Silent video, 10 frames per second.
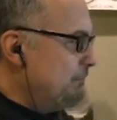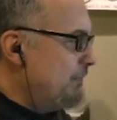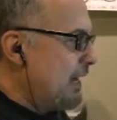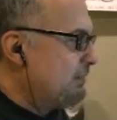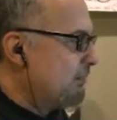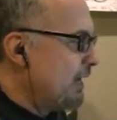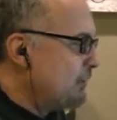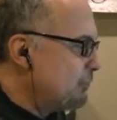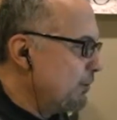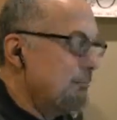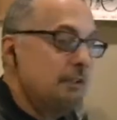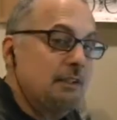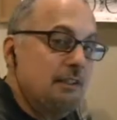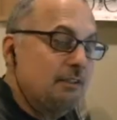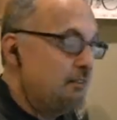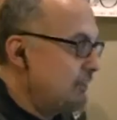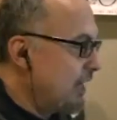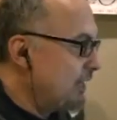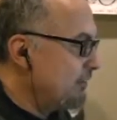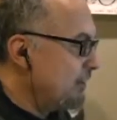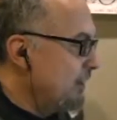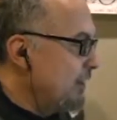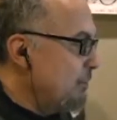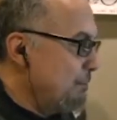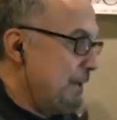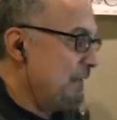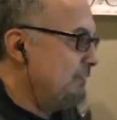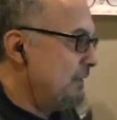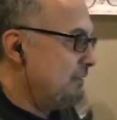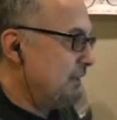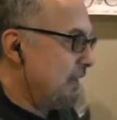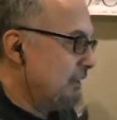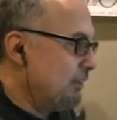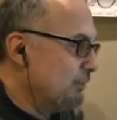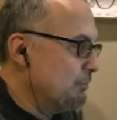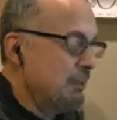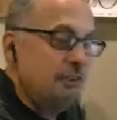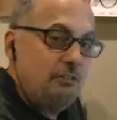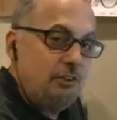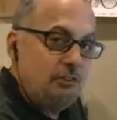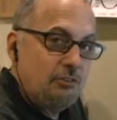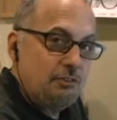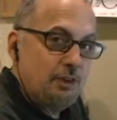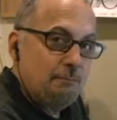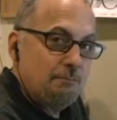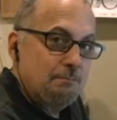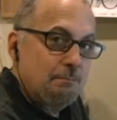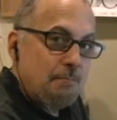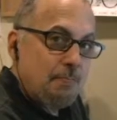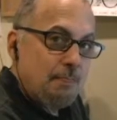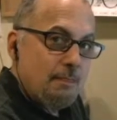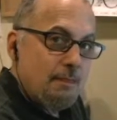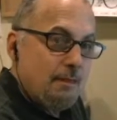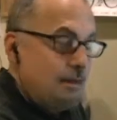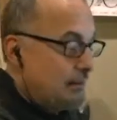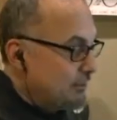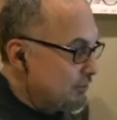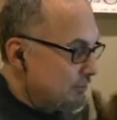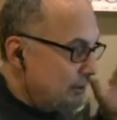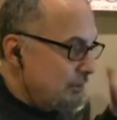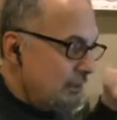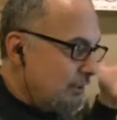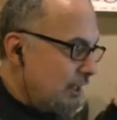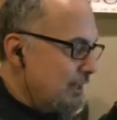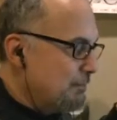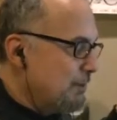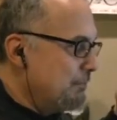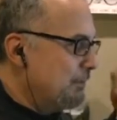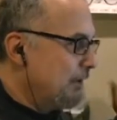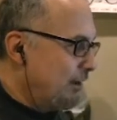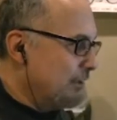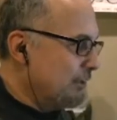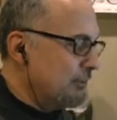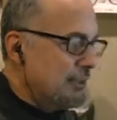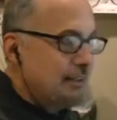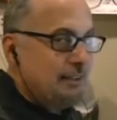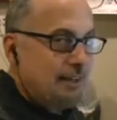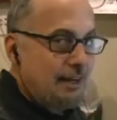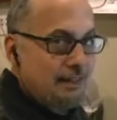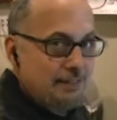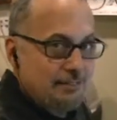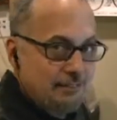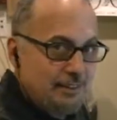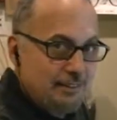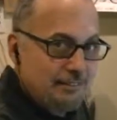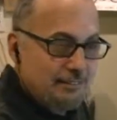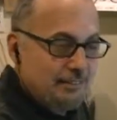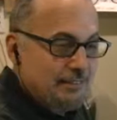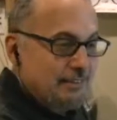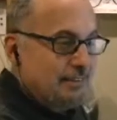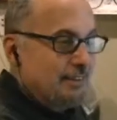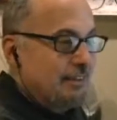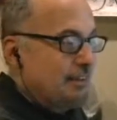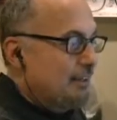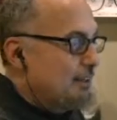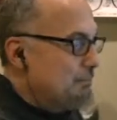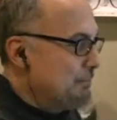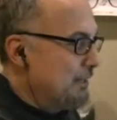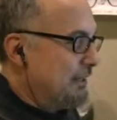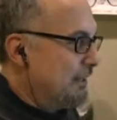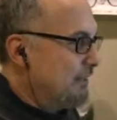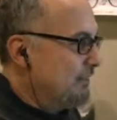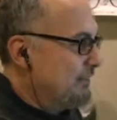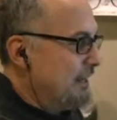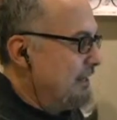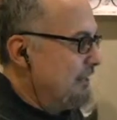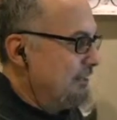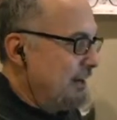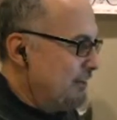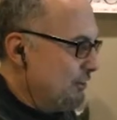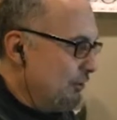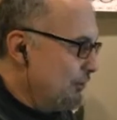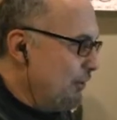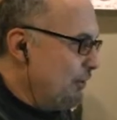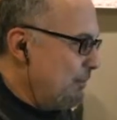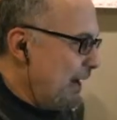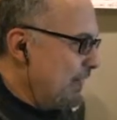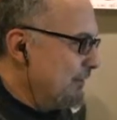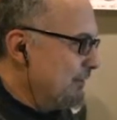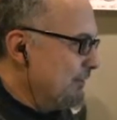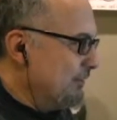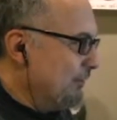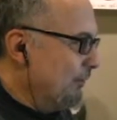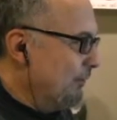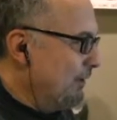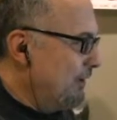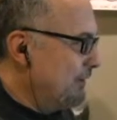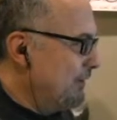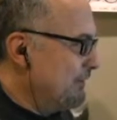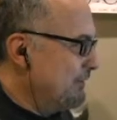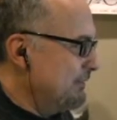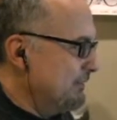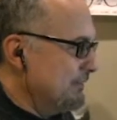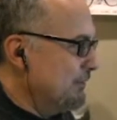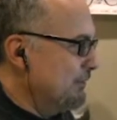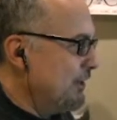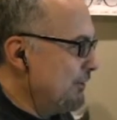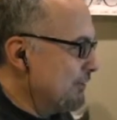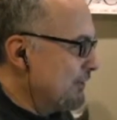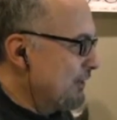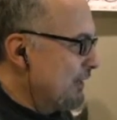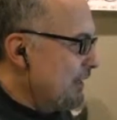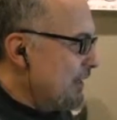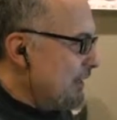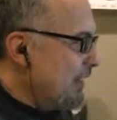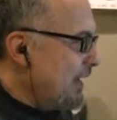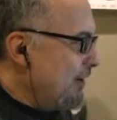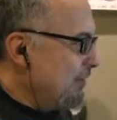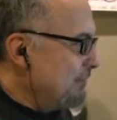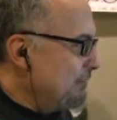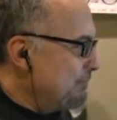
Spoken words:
Fast track to permanent legal status, benefits, and ultimately citizenship. You don't hear a lot of people arguing against this because they either don't know about it or who knows. Now,